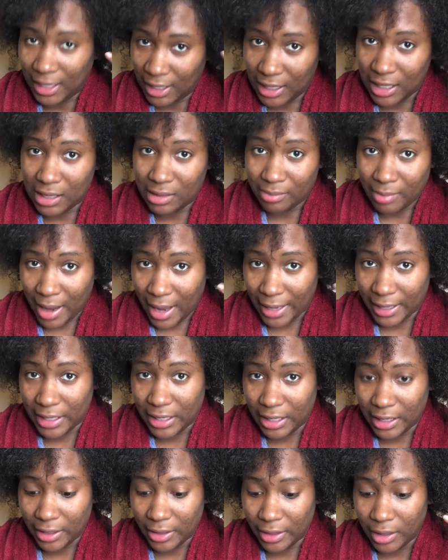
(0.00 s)
in my
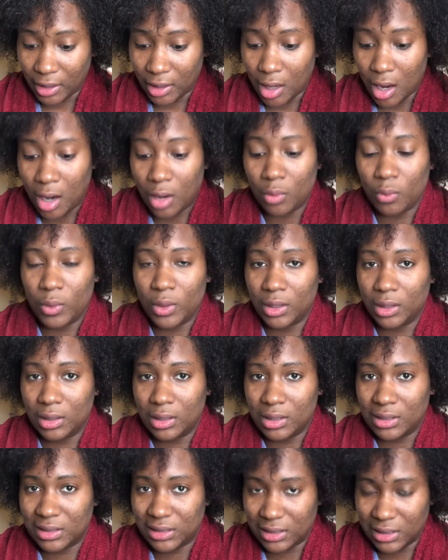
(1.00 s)
hair along with
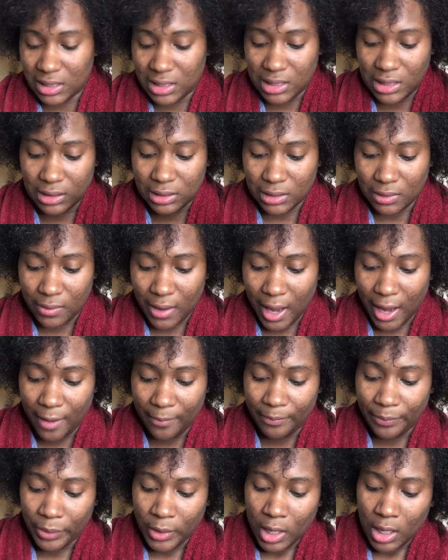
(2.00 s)
the seeds, okay?